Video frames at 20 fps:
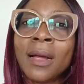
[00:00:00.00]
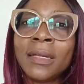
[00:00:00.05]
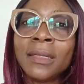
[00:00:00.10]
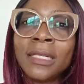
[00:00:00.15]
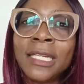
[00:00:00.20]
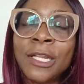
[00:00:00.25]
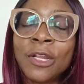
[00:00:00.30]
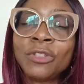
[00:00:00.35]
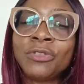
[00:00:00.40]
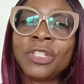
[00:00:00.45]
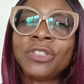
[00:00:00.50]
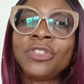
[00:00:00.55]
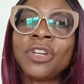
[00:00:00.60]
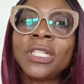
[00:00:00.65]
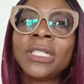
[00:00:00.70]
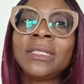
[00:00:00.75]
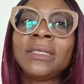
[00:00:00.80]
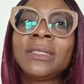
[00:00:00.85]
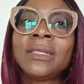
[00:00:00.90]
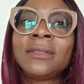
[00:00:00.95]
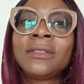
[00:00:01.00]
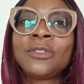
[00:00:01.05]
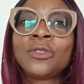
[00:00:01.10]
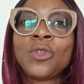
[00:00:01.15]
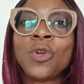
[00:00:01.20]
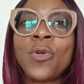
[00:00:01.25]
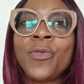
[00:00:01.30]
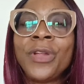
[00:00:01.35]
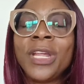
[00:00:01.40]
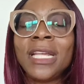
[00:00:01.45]
the illustration in this
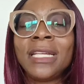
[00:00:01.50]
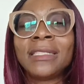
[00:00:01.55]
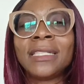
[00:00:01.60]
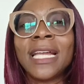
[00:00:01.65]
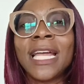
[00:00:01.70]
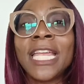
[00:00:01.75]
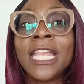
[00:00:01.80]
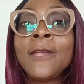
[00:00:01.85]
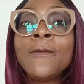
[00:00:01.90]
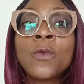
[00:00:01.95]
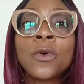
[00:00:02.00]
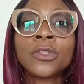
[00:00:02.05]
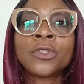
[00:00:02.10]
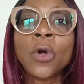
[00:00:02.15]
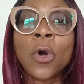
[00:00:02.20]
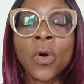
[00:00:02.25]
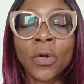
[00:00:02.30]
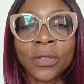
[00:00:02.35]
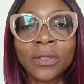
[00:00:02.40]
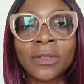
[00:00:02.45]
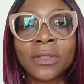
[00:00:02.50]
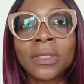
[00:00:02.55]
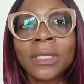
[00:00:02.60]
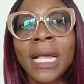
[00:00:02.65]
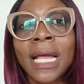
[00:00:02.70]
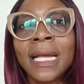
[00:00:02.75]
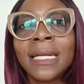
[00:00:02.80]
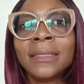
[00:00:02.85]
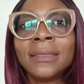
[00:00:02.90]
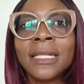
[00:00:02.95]
story is that he was hot
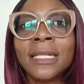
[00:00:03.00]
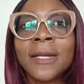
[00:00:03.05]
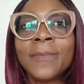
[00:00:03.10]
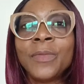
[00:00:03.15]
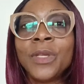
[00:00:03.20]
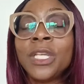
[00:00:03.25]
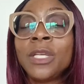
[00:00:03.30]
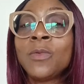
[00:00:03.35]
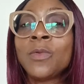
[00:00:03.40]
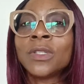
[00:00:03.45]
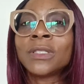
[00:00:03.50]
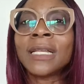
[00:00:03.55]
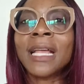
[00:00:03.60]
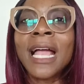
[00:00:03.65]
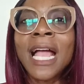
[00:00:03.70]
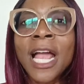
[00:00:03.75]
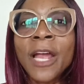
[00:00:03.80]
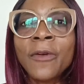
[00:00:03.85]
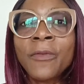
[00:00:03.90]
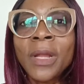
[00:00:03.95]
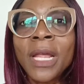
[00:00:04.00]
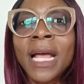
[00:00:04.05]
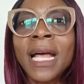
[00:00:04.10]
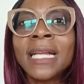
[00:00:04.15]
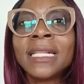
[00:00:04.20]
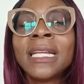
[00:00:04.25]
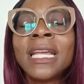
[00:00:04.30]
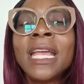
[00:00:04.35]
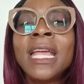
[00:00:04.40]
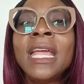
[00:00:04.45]
and he was angry
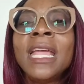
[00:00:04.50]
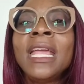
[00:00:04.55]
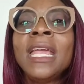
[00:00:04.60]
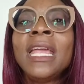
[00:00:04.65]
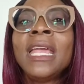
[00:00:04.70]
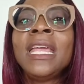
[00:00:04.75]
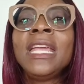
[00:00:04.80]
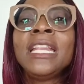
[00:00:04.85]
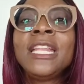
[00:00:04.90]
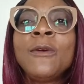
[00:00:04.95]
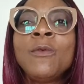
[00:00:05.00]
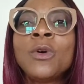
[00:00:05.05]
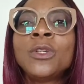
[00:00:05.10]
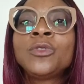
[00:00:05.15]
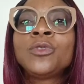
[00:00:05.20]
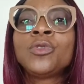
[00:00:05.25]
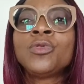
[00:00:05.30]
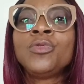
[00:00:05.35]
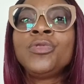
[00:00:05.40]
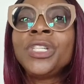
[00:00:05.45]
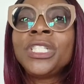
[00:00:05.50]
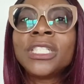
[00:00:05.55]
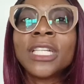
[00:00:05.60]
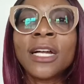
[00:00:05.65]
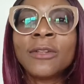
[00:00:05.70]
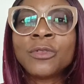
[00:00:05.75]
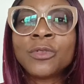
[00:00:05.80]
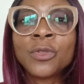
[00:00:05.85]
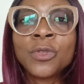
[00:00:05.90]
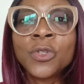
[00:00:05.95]
and he didn't want to reach
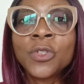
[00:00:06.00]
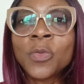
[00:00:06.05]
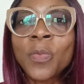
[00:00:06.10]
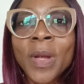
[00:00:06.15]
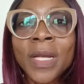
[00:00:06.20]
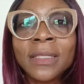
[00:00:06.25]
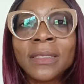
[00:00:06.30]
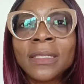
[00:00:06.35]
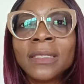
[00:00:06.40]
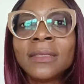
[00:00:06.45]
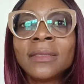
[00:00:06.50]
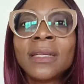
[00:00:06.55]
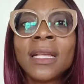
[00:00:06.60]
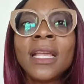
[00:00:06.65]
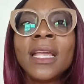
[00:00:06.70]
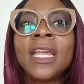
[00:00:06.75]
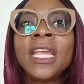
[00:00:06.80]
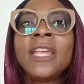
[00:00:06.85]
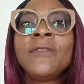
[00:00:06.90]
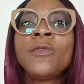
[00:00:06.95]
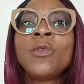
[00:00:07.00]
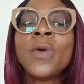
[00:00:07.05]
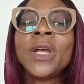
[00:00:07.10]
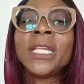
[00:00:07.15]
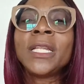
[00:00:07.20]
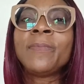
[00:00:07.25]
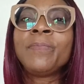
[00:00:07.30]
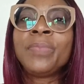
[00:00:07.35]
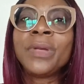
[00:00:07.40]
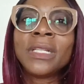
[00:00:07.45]
out to those persons. Even
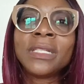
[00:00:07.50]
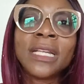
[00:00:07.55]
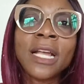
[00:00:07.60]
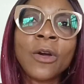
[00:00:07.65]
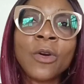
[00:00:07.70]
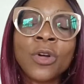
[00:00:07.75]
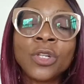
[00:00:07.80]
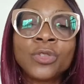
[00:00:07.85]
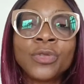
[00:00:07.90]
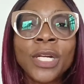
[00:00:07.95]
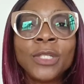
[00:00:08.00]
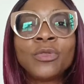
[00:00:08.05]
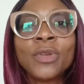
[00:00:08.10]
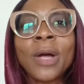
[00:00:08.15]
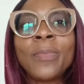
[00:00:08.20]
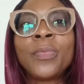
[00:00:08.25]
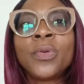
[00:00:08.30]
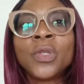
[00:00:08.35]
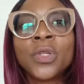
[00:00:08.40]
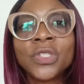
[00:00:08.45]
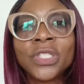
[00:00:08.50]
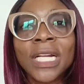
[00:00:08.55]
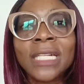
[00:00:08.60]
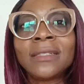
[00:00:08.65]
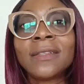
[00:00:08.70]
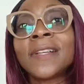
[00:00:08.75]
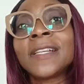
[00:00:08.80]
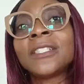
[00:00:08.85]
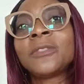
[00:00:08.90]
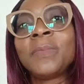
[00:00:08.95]
when they picked their call, trying to
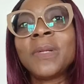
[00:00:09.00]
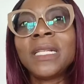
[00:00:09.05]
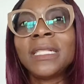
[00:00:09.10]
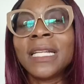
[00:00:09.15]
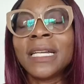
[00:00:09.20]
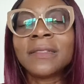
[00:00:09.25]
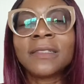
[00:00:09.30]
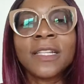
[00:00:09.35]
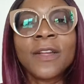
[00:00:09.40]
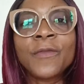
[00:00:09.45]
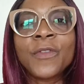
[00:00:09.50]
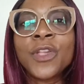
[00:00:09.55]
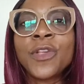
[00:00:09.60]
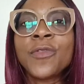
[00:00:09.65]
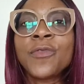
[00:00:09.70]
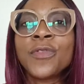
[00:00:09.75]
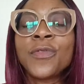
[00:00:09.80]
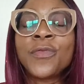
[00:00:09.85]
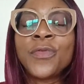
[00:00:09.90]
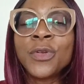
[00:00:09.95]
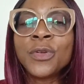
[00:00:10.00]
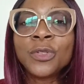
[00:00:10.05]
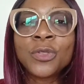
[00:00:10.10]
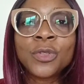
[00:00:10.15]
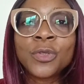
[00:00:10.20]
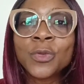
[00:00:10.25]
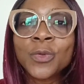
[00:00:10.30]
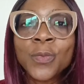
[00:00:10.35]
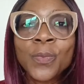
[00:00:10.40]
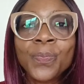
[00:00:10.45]
apologize or explain themselves, he
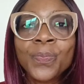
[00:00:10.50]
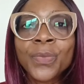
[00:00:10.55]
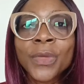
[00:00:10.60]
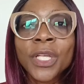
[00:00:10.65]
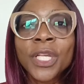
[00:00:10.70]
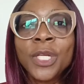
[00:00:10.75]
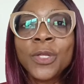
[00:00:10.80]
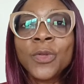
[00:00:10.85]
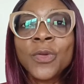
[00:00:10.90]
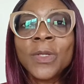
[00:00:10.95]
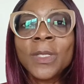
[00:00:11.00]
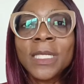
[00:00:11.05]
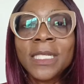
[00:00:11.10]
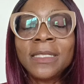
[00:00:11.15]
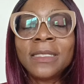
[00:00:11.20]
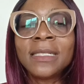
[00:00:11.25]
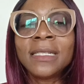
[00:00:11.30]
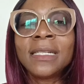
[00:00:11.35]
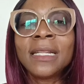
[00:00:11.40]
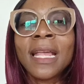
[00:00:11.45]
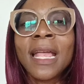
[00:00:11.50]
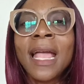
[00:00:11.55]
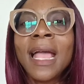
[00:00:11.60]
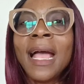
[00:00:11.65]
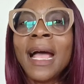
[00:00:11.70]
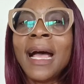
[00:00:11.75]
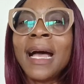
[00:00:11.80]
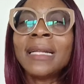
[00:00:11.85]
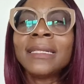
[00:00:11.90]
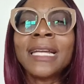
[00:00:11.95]
refused to, you know, listen.
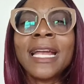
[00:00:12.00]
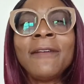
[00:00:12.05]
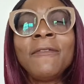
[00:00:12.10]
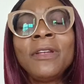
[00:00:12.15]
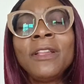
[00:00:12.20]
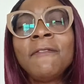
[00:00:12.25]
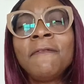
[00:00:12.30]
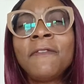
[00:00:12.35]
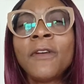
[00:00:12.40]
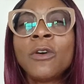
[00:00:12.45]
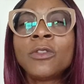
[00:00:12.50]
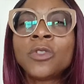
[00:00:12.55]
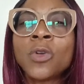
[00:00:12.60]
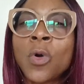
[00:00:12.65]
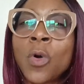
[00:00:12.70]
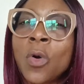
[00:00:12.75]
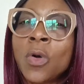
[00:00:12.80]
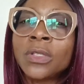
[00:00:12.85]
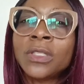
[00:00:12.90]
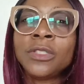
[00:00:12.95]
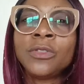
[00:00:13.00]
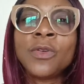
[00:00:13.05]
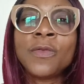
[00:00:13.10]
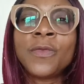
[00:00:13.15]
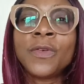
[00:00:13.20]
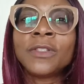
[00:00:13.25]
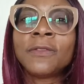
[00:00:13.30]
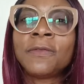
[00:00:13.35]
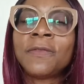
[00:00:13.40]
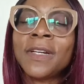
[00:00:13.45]
And I really felt hurt. You
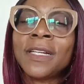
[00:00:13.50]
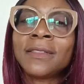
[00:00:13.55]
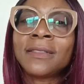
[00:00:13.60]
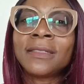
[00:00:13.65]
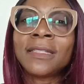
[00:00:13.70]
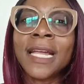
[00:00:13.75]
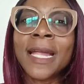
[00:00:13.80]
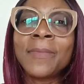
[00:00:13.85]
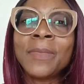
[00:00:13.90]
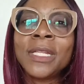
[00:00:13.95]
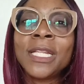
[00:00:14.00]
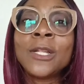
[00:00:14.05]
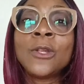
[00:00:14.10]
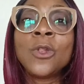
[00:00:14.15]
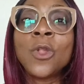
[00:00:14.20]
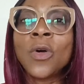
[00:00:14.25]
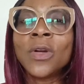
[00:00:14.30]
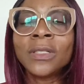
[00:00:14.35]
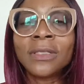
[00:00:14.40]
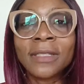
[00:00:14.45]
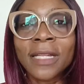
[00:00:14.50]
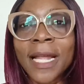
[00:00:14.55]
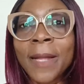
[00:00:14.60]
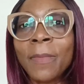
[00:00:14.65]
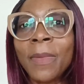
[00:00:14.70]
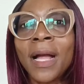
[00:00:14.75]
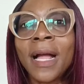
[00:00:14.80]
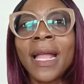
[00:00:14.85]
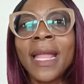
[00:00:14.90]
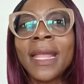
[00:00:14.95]
know, for the first time in a long
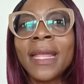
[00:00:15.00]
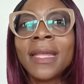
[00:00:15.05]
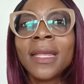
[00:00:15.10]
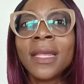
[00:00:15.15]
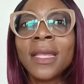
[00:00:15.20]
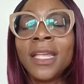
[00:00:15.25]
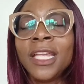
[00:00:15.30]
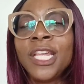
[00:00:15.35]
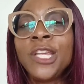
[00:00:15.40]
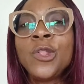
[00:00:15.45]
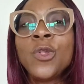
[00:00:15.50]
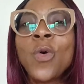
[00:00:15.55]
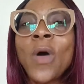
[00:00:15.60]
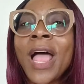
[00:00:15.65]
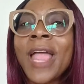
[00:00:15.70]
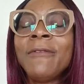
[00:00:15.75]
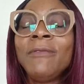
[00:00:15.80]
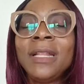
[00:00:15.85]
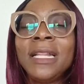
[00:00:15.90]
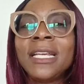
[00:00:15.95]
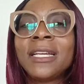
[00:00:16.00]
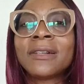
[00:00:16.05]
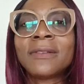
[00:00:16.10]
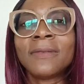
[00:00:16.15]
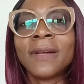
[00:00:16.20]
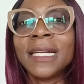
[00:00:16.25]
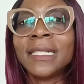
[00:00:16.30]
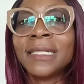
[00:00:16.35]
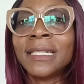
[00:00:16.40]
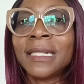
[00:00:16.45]
time, I really
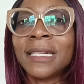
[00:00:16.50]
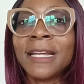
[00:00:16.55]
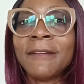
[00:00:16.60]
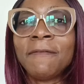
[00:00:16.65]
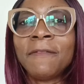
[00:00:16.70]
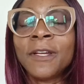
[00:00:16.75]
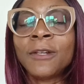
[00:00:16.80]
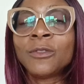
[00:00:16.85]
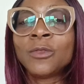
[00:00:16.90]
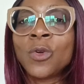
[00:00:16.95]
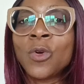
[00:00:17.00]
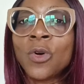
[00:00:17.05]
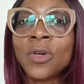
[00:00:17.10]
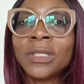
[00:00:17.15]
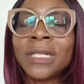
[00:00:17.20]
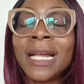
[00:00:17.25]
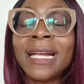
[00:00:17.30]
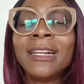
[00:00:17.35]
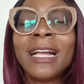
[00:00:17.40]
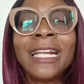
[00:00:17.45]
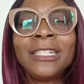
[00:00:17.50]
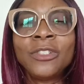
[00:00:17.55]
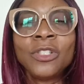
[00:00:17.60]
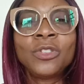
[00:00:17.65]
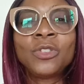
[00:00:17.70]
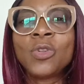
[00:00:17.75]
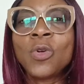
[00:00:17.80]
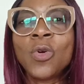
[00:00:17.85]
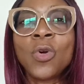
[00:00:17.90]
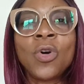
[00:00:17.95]
cried and I felt God. I
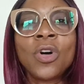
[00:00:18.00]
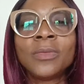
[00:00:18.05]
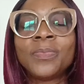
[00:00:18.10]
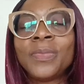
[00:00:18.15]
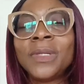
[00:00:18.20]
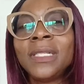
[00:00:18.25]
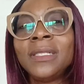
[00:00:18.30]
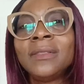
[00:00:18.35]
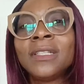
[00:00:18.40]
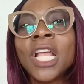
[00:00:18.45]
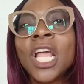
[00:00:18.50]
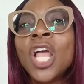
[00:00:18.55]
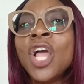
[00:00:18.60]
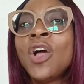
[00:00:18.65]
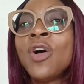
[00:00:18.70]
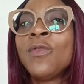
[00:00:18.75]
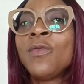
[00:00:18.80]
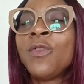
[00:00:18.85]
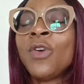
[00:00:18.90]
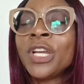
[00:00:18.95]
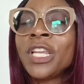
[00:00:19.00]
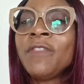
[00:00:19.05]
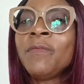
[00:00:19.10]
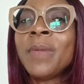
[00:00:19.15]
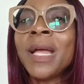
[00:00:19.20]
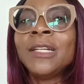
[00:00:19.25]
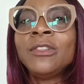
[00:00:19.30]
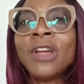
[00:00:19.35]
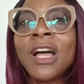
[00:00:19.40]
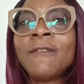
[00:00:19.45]
just told God, please forgive
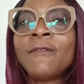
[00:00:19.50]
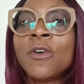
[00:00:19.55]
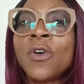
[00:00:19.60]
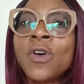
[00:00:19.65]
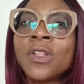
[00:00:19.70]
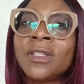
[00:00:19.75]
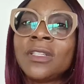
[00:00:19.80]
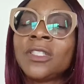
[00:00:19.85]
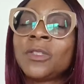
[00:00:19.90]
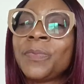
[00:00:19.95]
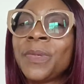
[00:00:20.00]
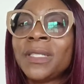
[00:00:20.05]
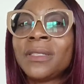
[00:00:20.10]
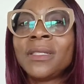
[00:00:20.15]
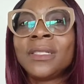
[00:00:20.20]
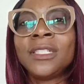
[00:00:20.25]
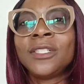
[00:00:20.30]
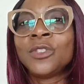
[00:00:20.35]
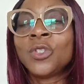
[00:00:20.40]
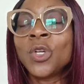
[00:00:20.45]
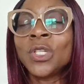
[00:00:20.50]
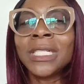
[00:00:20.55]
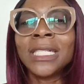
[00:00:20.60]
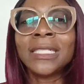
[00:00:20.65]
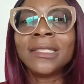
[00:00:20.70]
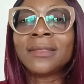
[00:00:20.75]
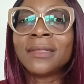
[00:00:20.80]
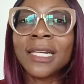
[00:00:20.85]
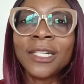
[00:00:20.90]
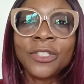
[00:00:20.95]
me. I know I've hurt this person. It's not
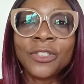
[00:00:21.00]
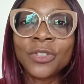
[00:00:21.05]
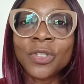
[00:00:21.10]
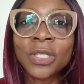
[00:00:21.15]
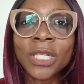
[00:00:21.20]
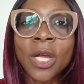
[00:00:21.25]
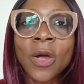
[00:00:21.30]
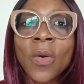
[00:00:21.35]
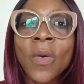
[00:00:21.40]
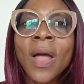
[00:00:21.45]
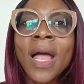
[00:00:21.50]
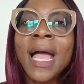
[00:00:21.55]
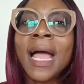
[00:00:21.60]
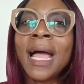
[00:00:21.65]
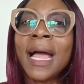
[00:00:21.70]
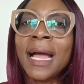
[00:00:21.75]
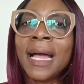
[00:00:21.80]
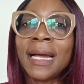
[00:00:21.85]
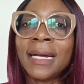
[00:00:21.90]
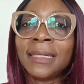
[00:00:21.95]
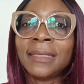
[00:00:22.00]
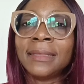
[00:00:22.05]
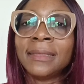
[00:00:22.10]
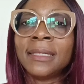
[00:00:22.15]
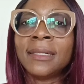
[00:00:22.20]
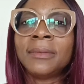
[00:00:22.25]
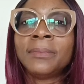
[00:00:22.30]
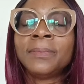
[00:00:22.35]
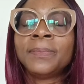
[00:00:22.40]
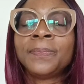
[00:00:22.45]
intentional.
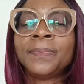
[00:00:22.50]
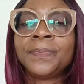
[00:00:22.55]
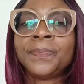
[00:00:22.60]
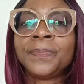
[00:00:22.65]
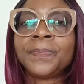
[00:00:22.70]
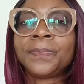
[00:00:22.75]
And